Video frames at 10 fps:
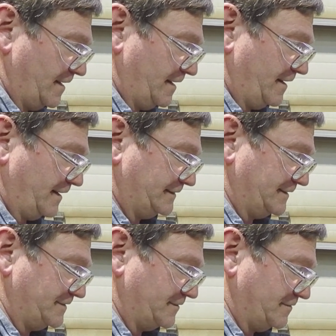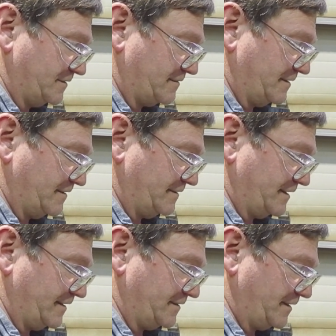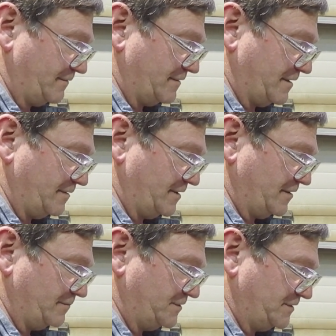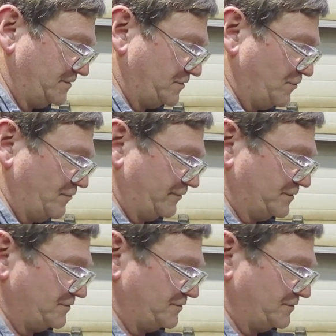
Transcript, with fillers: Not that zero is critical. Yeah, now we're coming up just over.